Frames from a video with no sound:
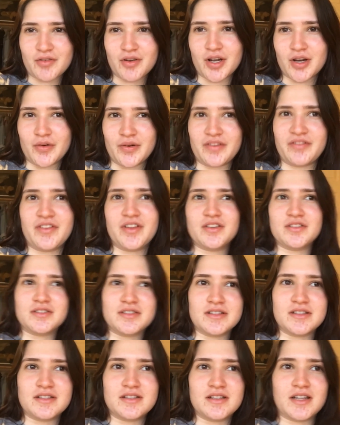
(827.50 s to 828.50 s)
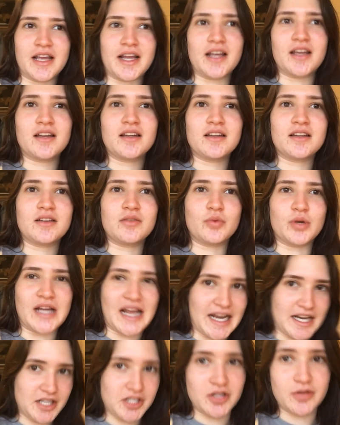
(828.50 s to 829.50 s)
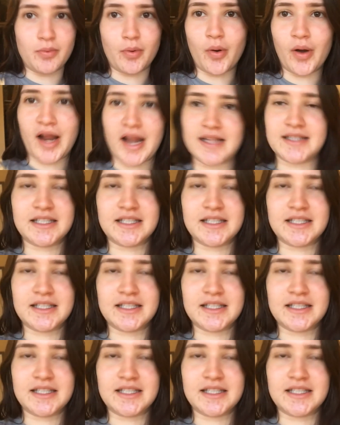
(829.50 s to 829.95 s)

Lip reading: I don't know, it feels like we're getting to the point.